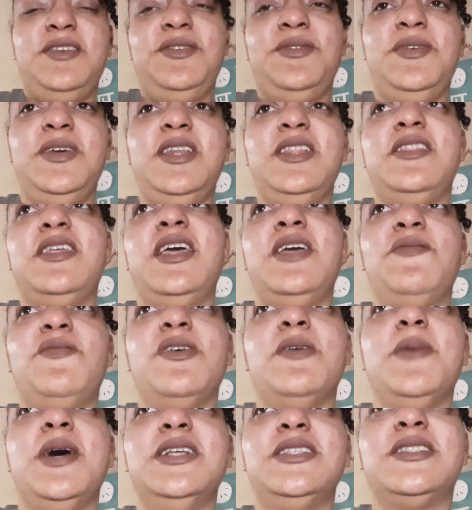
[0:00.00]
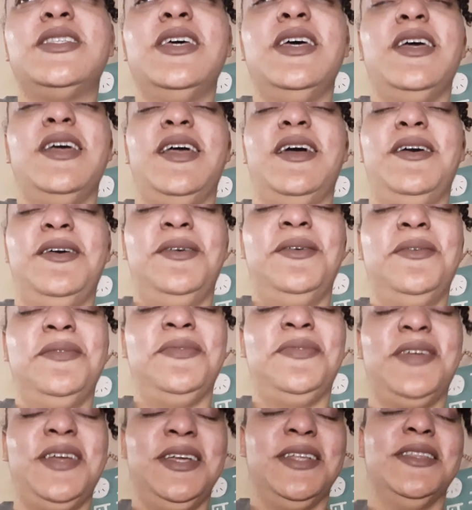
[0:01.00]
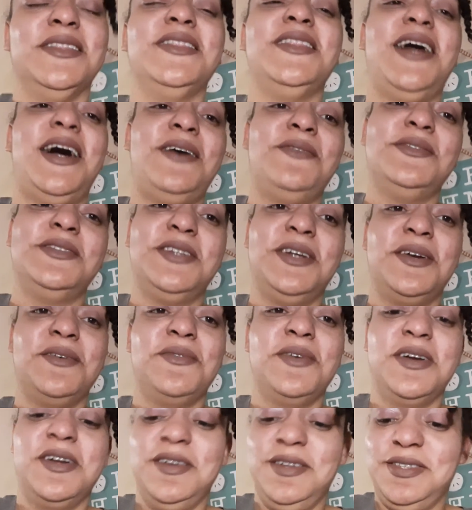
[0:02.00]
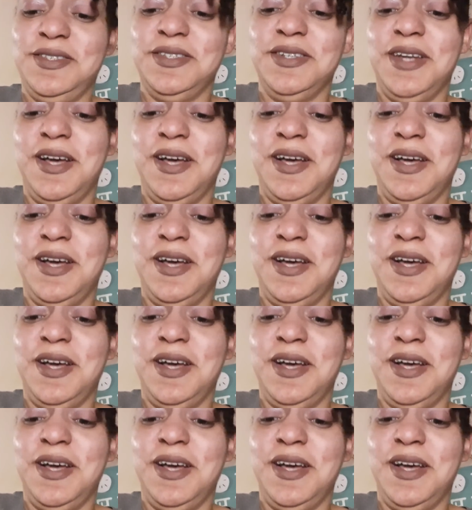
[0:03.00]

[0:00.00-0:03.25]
anything for myself. That was her words,